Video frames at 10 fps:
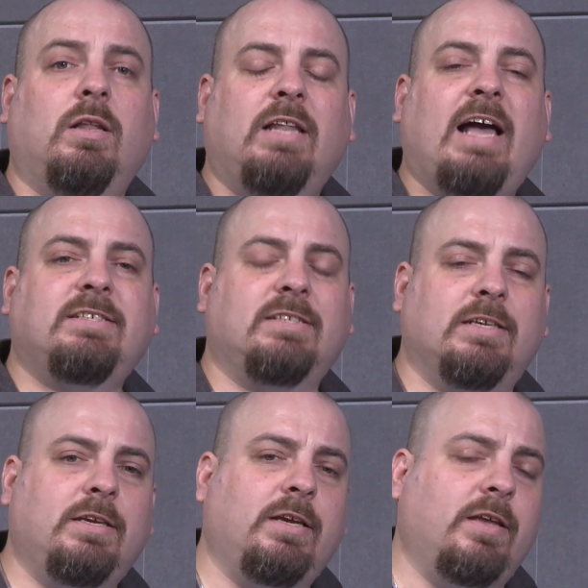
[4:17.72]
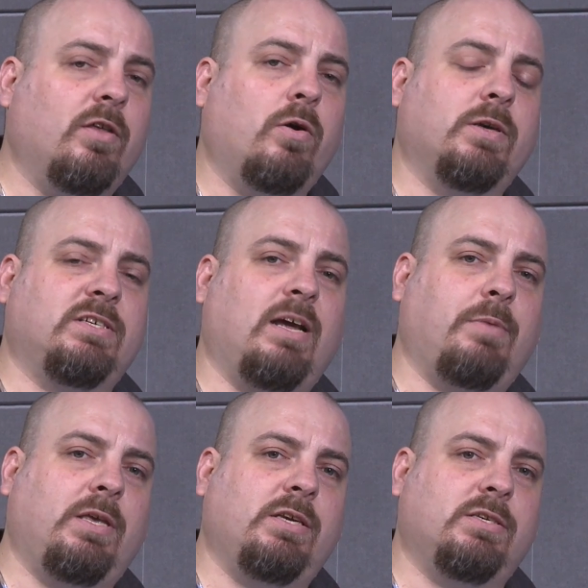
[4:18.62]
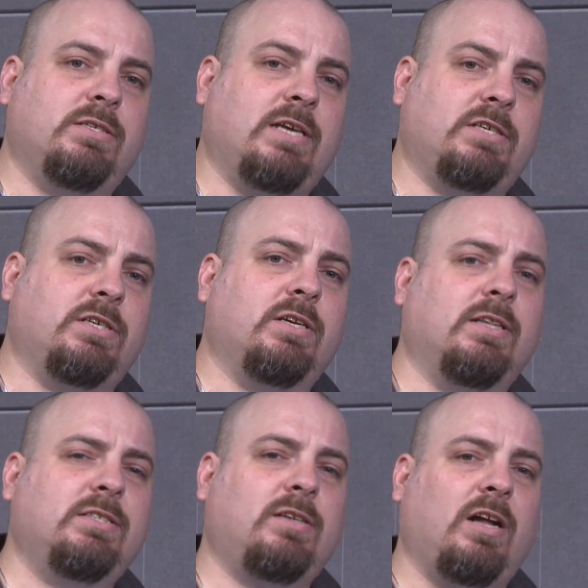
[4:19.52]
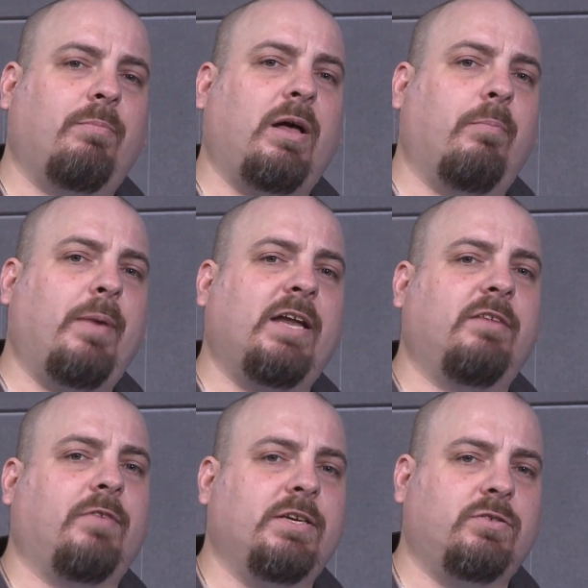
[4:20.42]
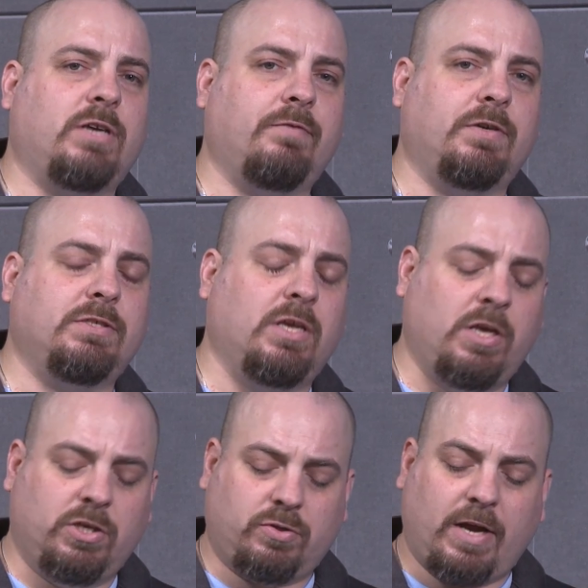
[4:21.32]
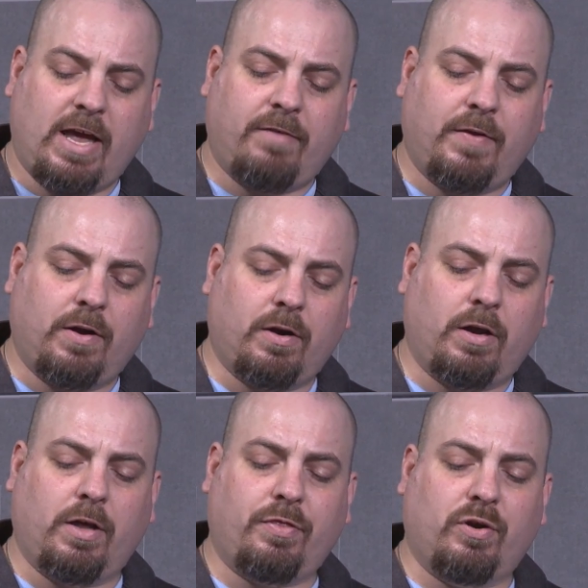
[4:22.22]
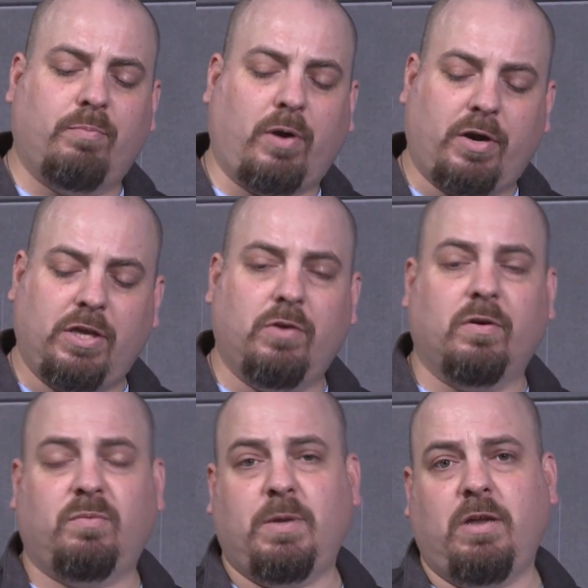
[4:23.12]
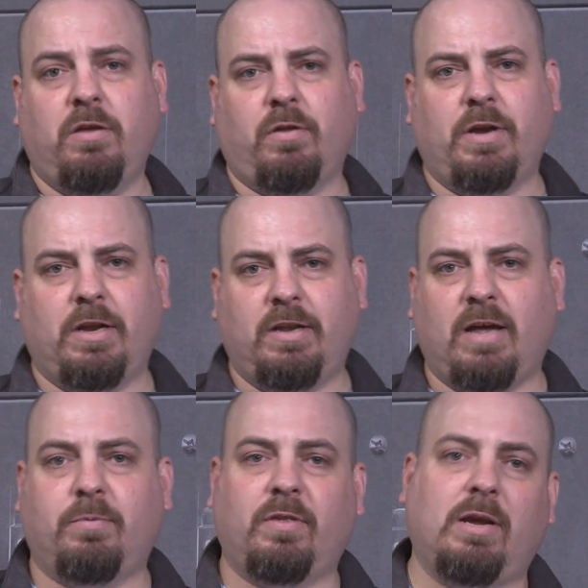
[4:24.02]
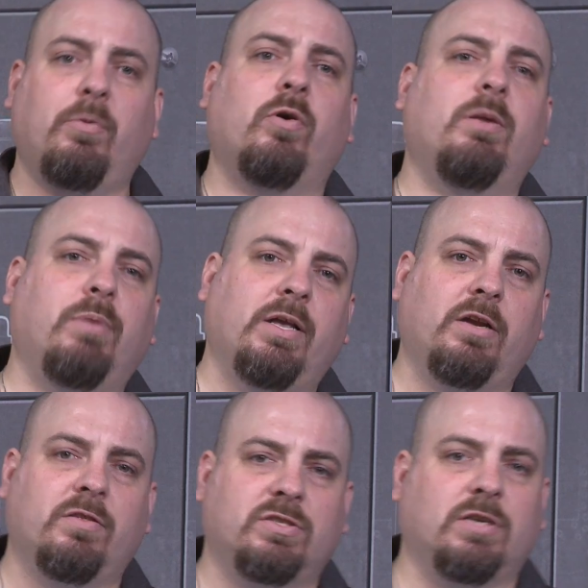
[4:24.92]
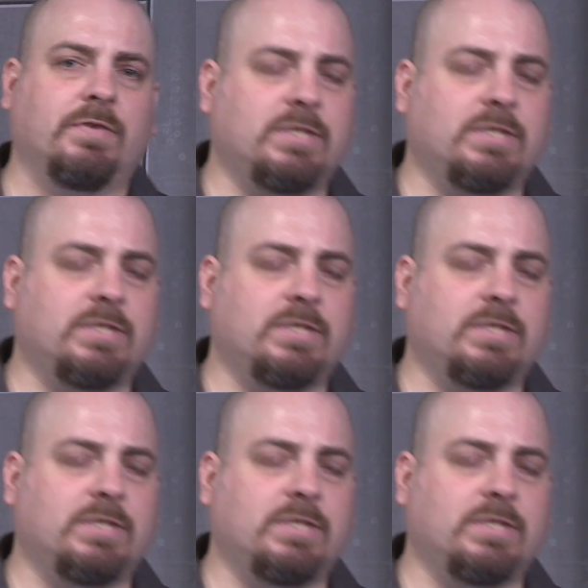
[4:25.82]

Lastly, in the O S and application section, let's talk about bad device drivers. So I have here a third-party U S B Ethernet adapter that I'm going to plug into the Surface